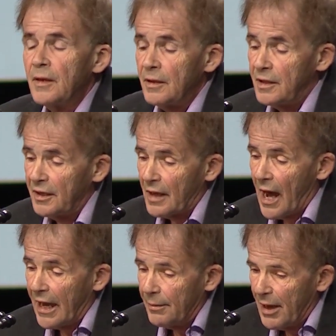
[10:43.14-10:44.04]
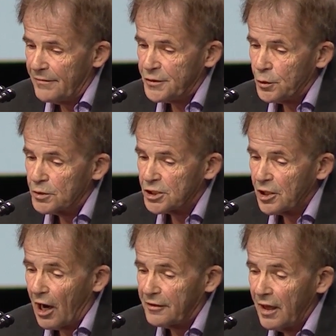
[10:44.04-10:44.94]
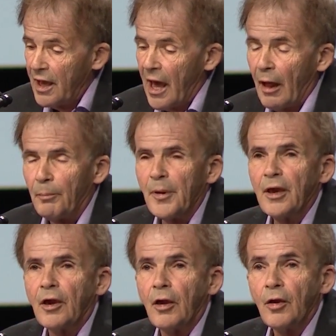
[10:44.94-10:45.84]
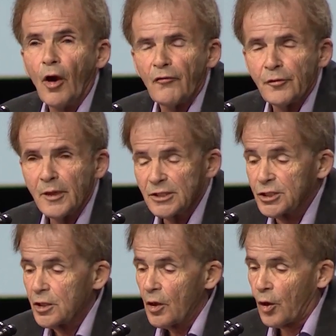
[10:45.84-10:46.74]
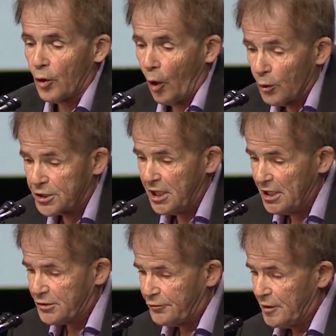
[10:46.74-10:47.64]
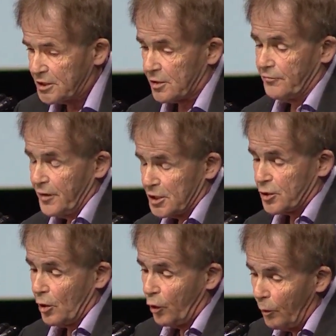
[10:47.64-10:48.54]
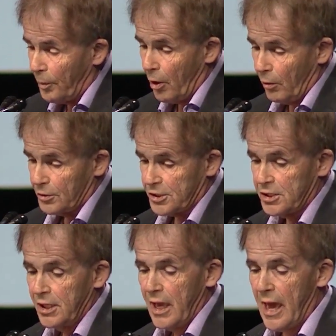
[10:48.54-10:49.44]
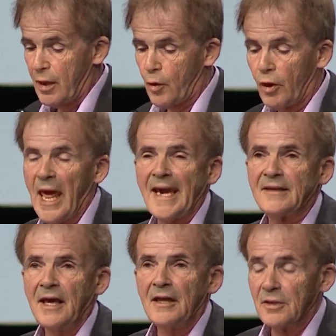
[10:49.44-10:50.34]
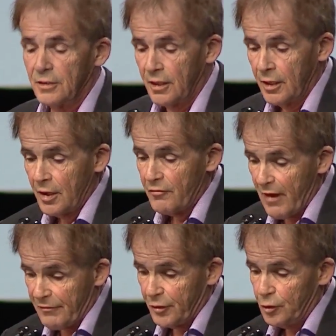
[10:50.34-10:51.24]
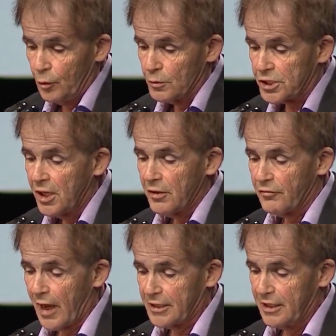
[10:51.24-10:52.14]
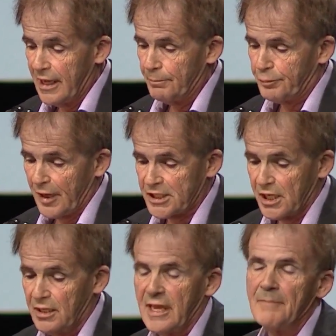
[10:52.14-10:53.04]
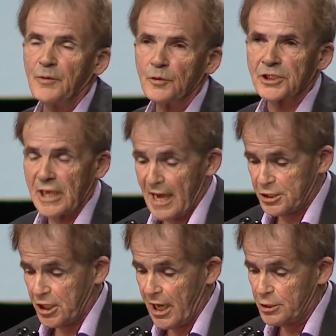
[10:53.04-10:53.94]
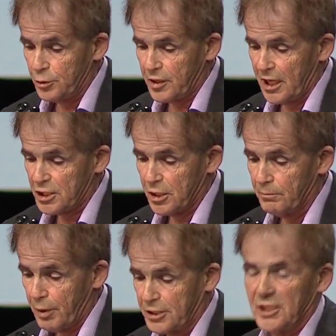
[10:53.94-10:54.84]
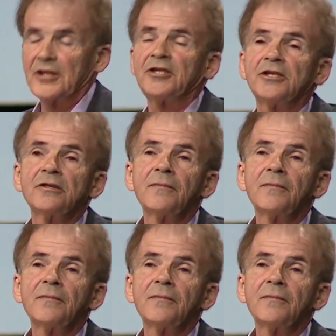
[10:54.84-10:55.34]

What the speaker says: that IMF should start helping governments close these fiscal loopholes and collect hidden revenues rather than pressing them to slash education budgets.